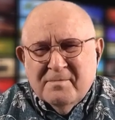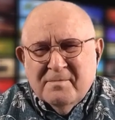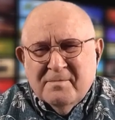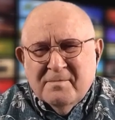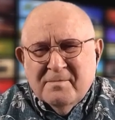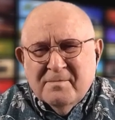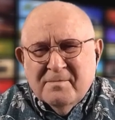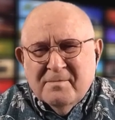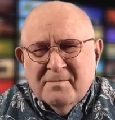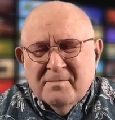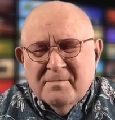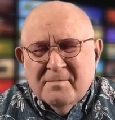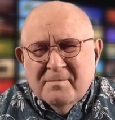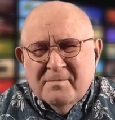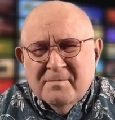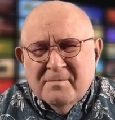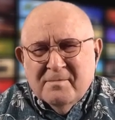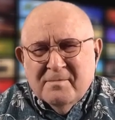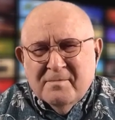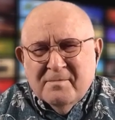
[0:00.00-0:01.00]

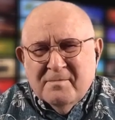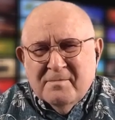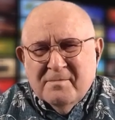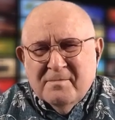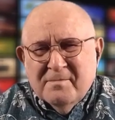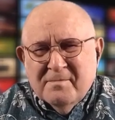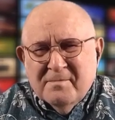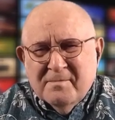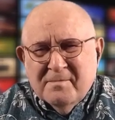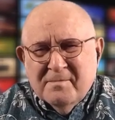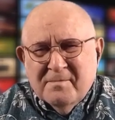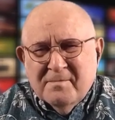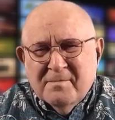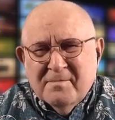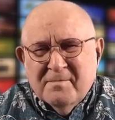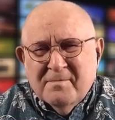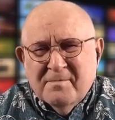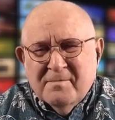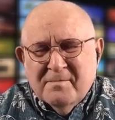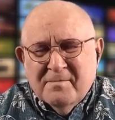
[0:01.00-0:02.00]

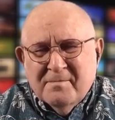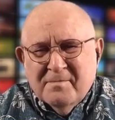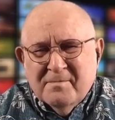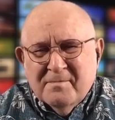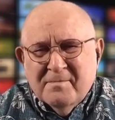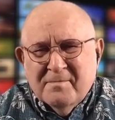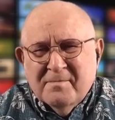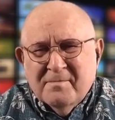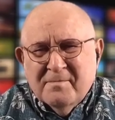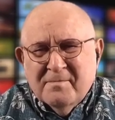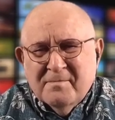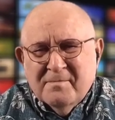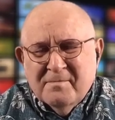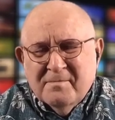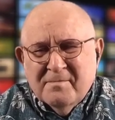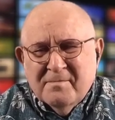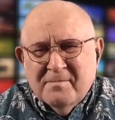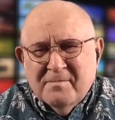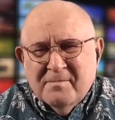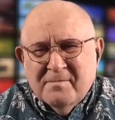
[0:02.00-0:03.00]

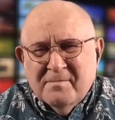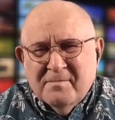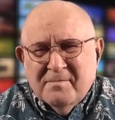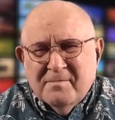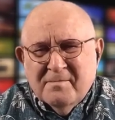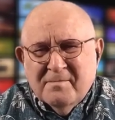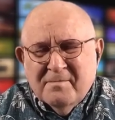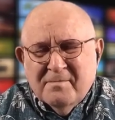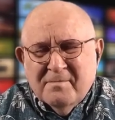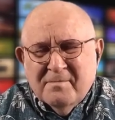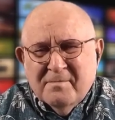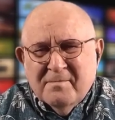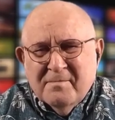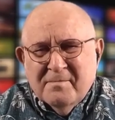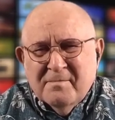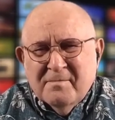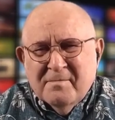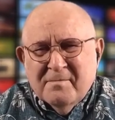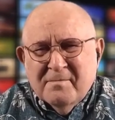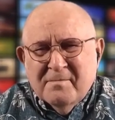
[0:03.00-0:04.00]

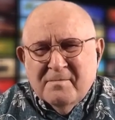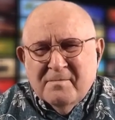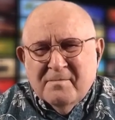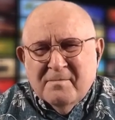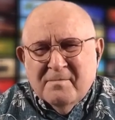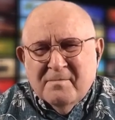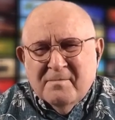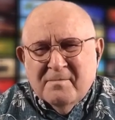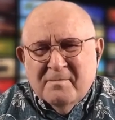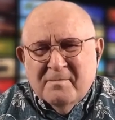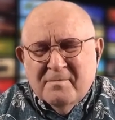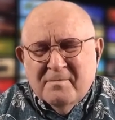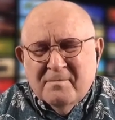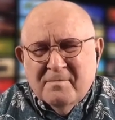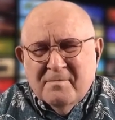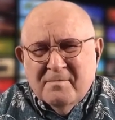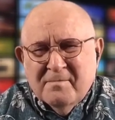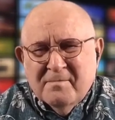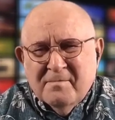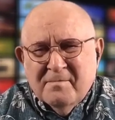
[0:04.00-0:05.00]

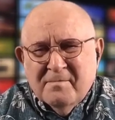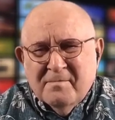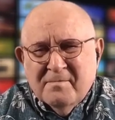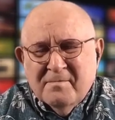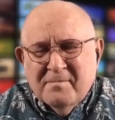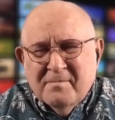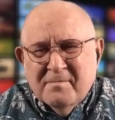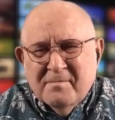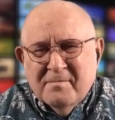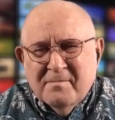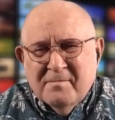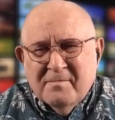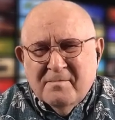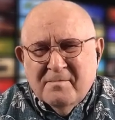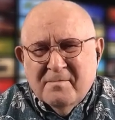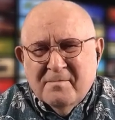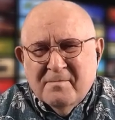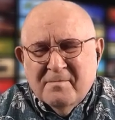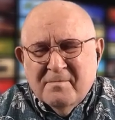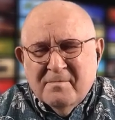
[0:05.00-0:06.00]

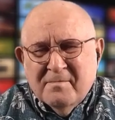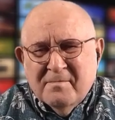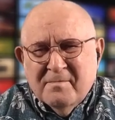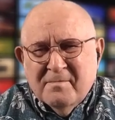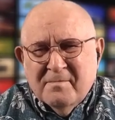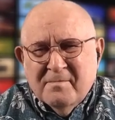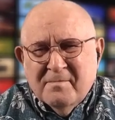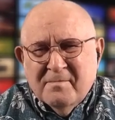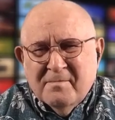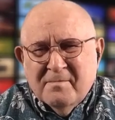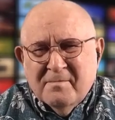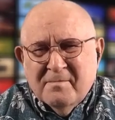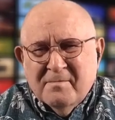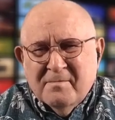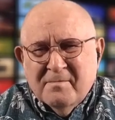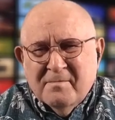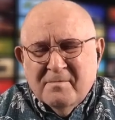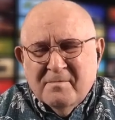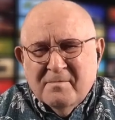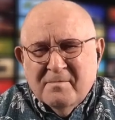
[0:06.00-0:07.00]

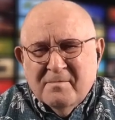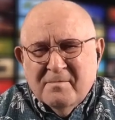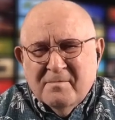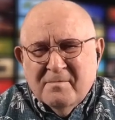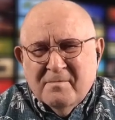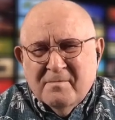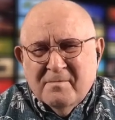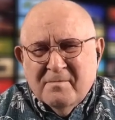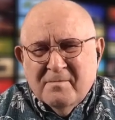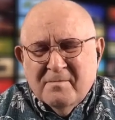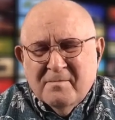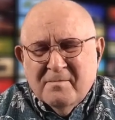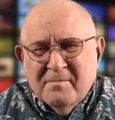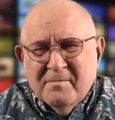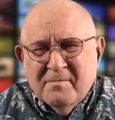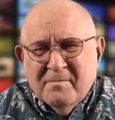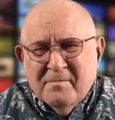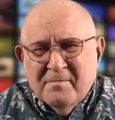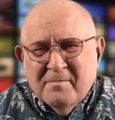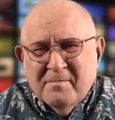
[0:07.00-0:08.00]
(not speaking)